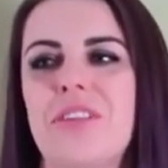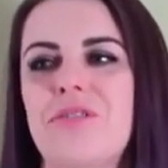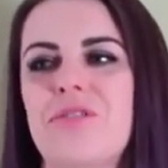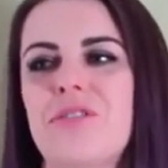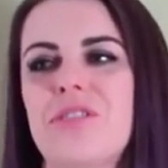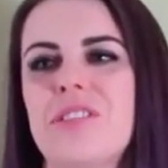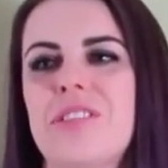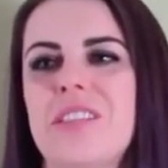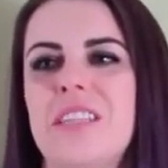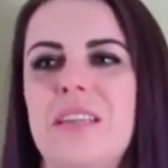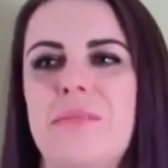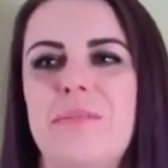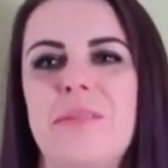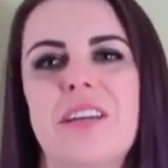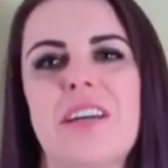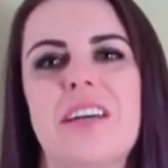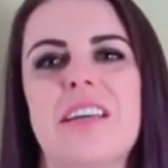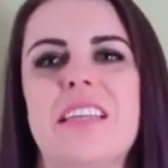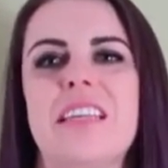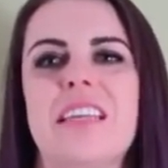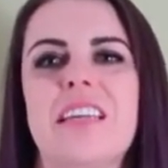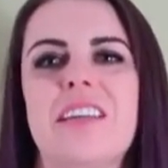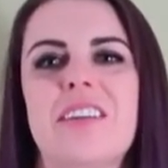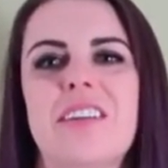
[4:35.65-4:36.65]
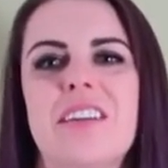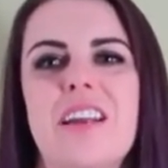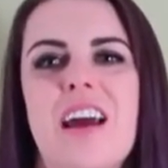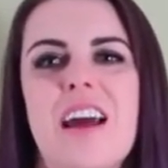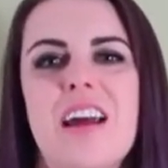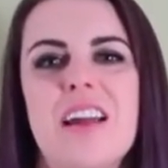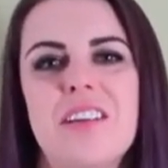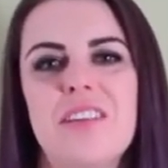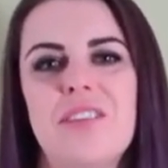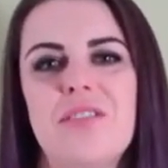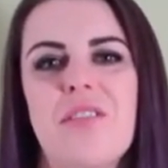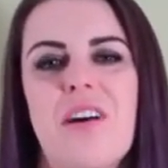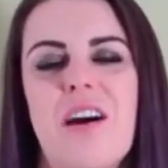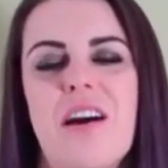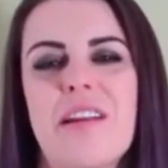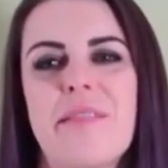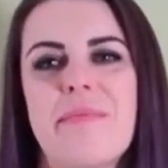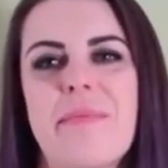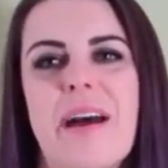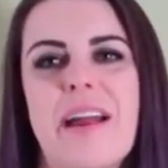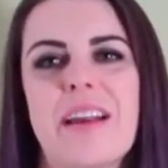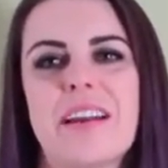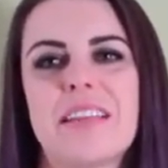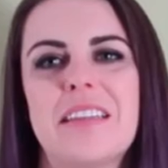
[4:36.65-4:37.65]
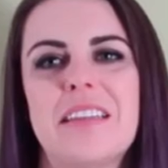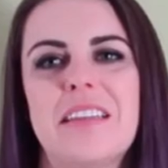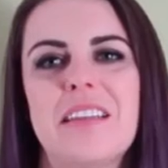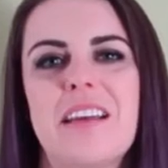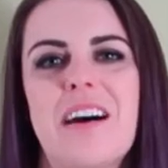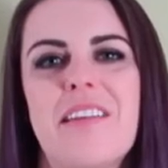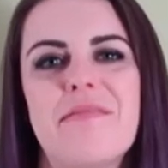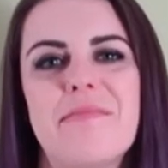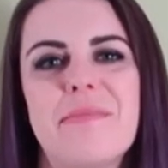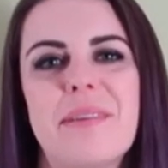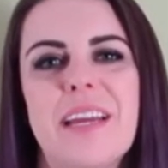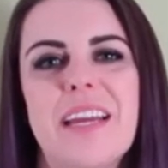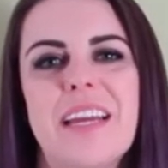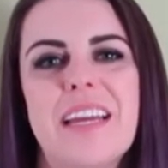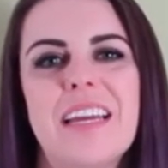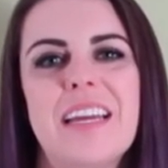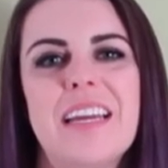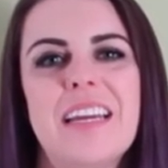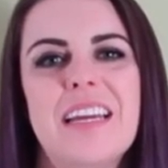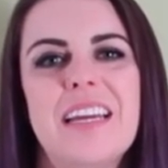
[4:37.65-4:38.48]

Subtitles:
You just see me on the internet and you automatically love me.